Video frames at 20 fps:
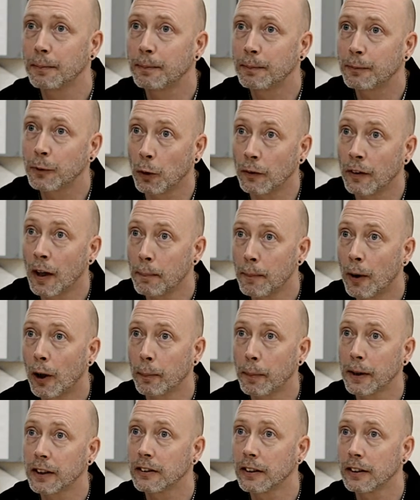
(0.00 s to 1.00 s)
sort of up my
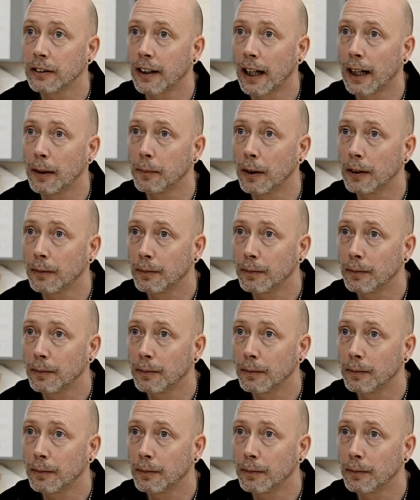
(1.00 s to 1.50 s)
business game.